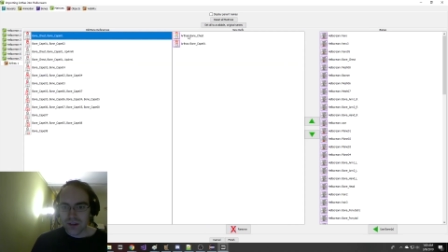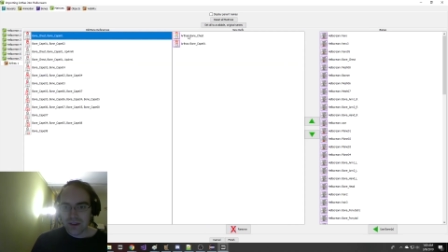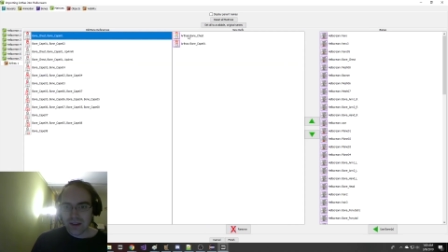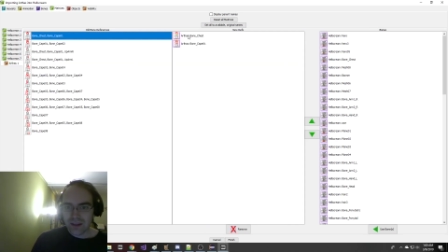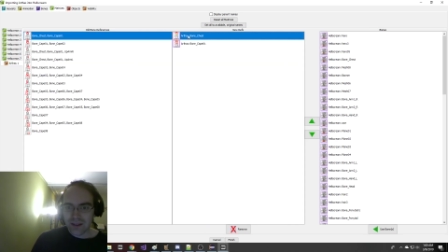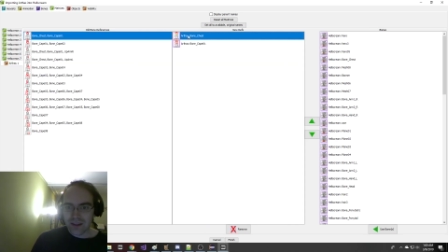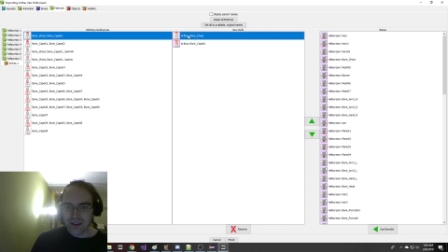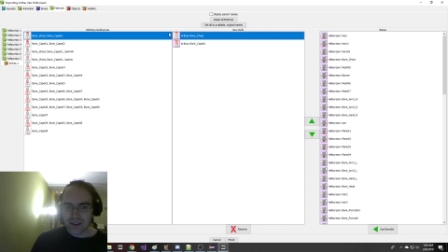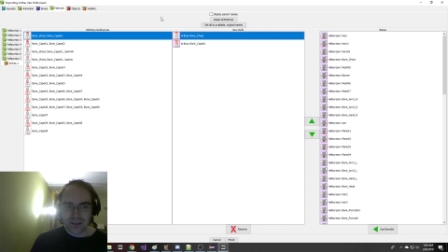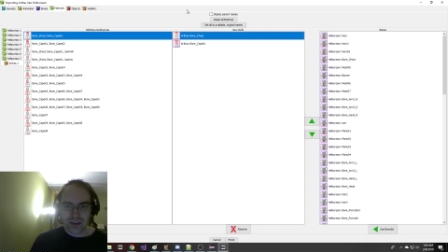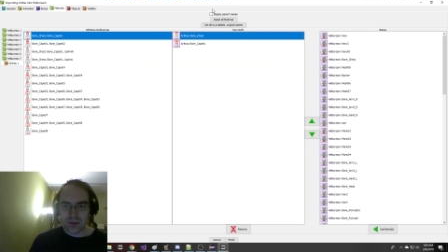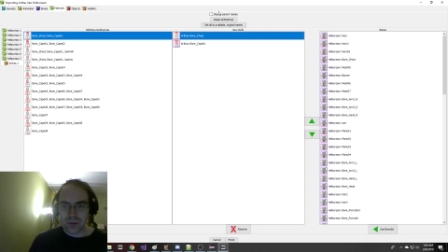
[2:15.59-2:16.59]
Now, the key is
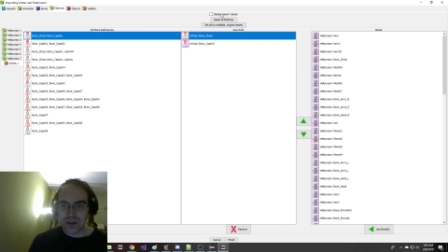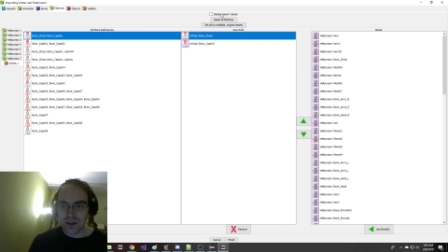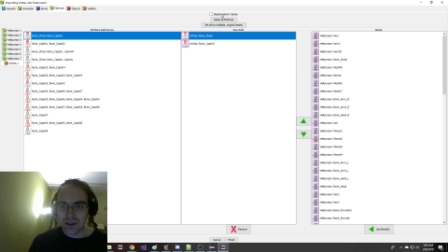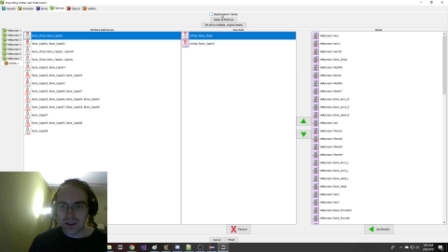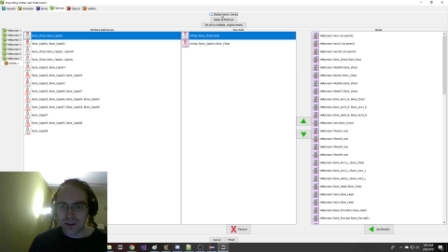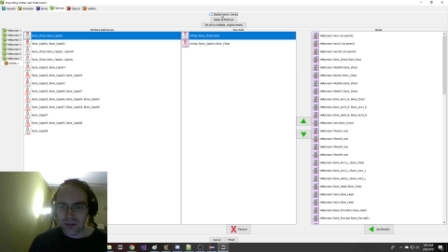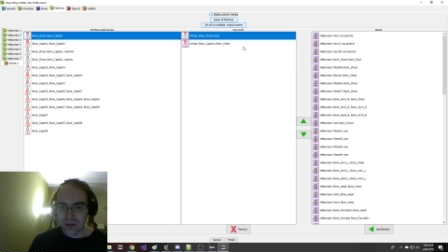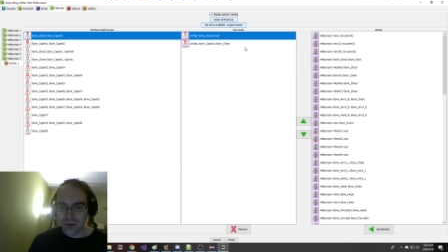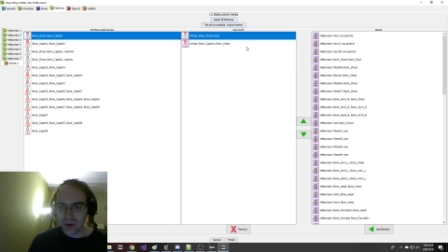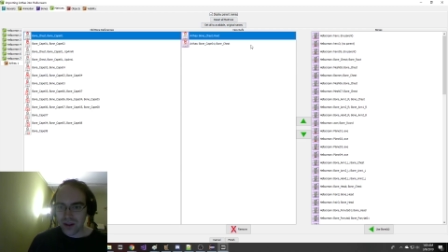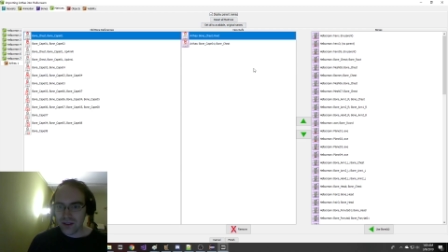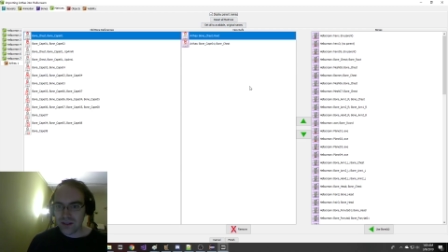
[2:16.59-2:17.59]
going to be the
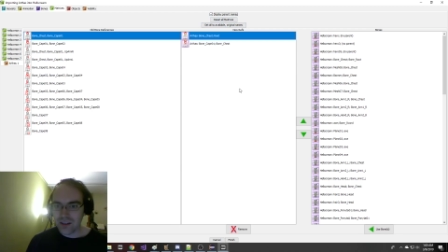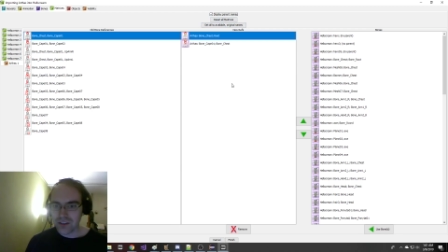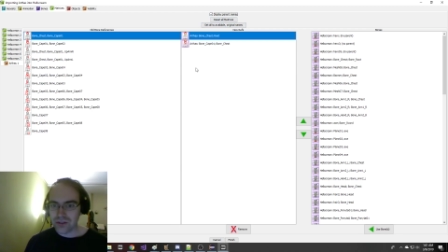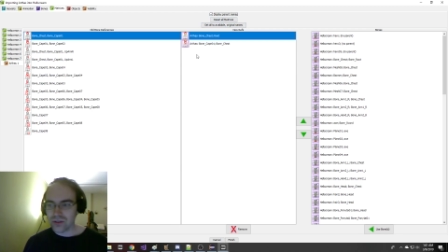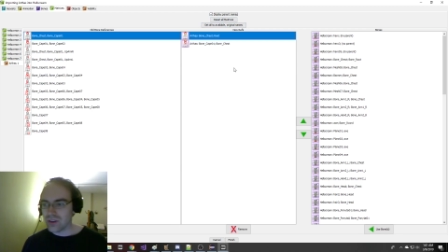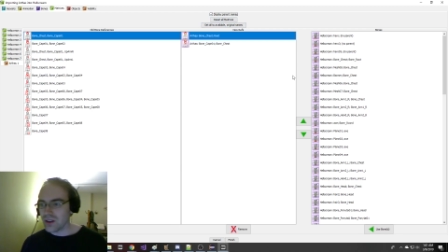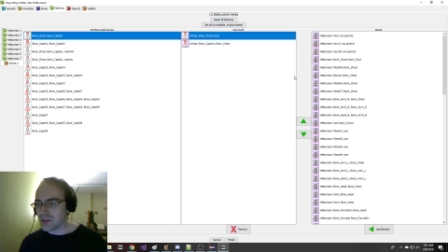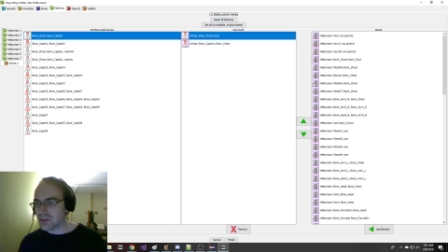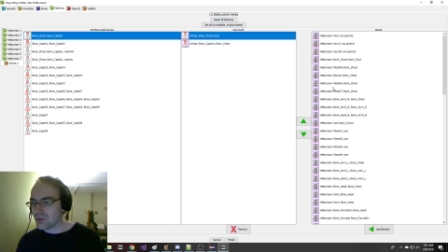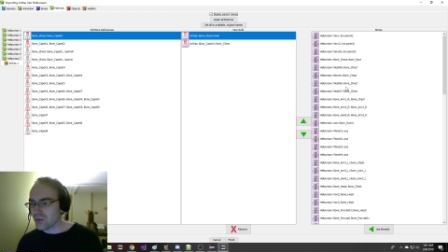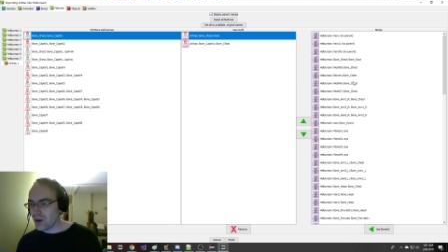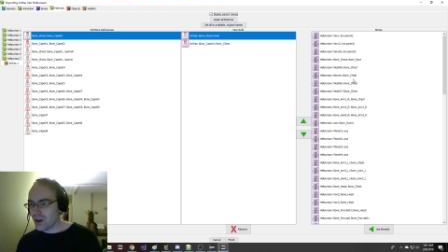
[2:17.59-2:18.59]
way these things are linked,
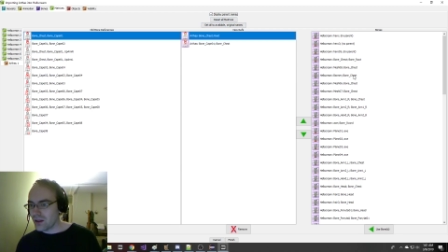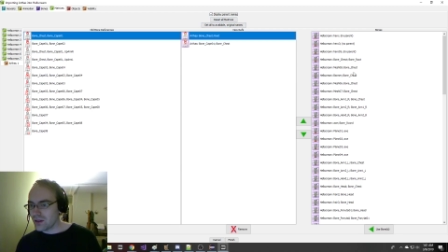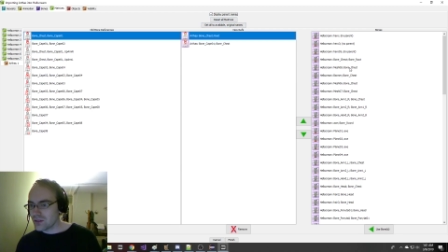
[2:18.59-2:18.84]
right?